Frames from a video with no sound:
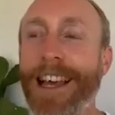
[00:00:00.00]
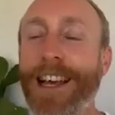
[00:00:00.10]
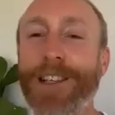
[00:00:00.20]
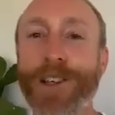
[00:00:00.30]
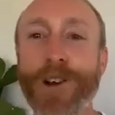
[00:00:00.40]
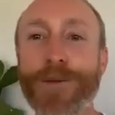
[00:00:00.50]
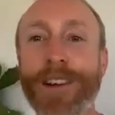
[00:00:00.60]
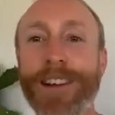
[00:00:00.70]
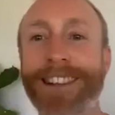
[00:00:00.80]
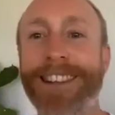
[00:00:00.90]
So
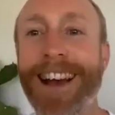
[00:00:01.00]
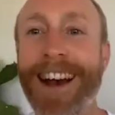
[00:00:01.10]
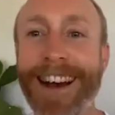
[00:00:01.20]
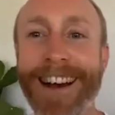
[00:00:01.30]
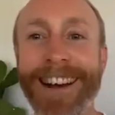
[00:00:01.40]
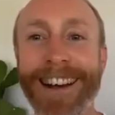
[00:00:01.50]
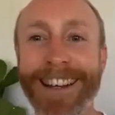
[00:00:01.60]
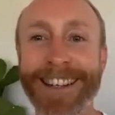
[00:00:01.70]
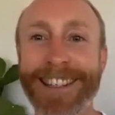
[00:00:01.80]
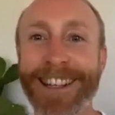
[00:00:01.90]

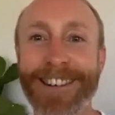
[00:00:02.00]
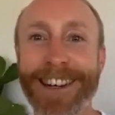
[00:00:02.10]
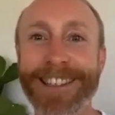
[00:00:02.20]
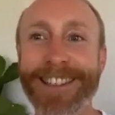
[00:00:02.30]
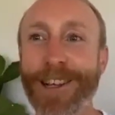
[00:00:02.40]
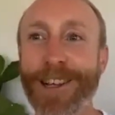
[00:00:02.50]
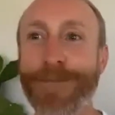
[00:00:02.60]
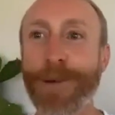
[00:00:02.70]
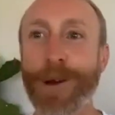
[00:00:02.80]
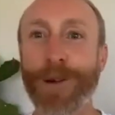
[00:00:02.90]
it is hilarious. So
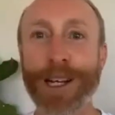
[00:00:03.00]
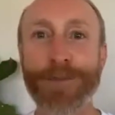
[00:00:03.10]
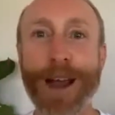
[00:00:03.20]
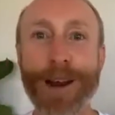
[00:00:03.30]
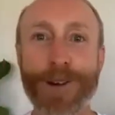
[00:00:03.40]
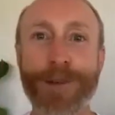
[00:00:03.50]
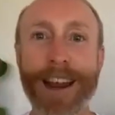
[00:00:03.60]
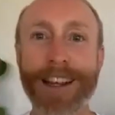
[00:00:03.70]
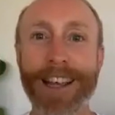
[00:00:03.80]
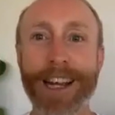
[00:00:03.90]
maybe we all needed a micro
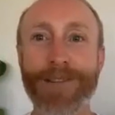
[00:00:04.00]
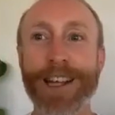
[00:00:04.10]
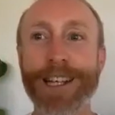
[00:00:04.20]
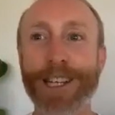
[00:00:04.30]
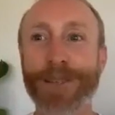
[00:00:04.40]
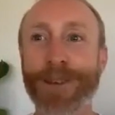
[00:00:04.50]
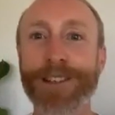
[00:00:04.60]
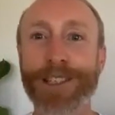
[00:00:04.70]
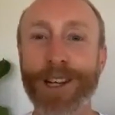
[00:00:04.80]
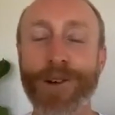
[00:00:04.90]
break and readjustment.
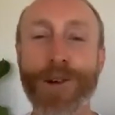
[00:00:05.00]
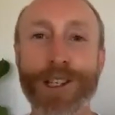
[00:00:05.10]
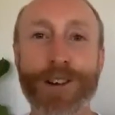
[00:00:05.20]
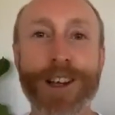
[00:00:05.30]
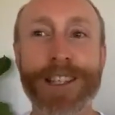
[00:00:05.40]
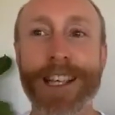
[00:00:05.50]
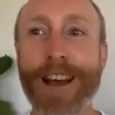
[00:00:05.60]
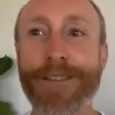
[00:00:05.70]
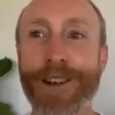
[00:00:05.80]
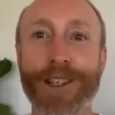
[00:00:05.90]
So always just trusting
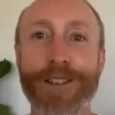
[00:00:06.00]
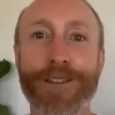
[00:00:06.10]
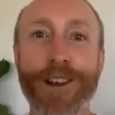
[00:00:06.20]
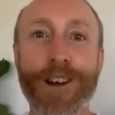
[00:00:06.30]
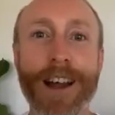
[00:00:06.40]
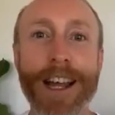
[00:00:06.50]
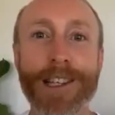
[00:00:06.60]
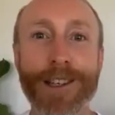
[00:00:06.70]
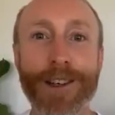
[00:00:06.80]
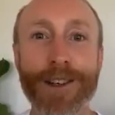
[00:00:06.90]
life and it's in flow, right?
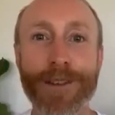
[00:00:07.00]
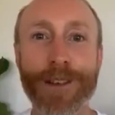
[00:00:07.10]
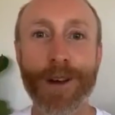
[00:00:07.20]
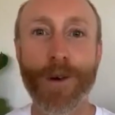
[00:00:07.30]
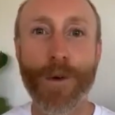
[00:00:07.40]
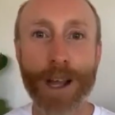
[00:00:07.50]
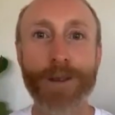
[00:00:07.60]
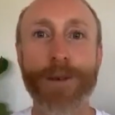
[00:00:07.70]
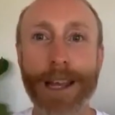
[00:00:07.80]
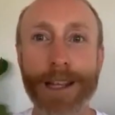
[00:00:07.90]
So it always
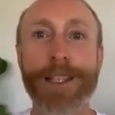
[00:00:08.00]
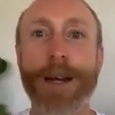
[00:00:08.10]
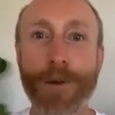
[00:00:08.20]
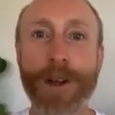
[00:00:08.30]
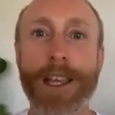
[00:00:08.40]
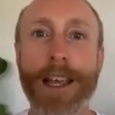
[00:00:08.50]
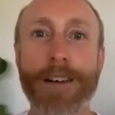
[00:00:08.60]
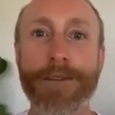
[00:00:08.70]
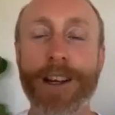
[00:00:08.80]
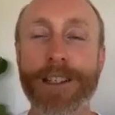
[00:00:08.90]
ends up working
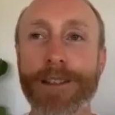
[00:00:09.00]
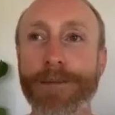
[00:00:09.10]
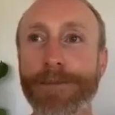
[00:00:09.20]
out for us.